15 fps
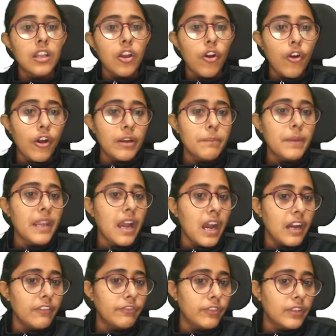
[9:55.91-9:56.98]
on
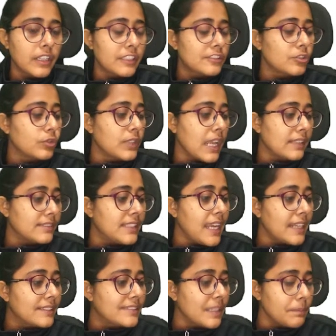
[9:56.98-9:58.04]
behalf is known as the
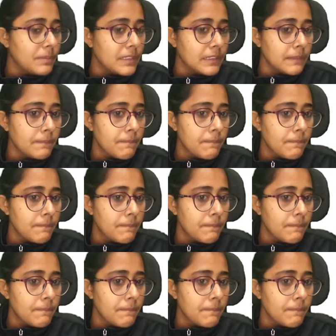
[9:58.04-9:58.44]
acceptor.